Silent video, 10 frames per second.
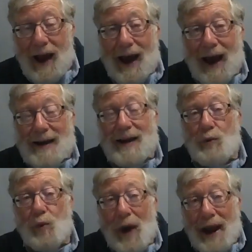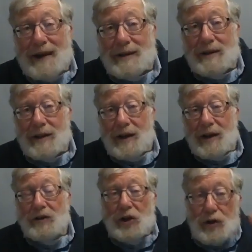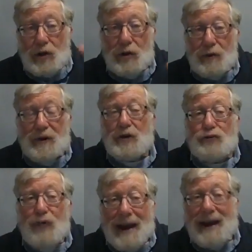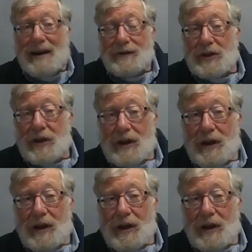and he went to the graves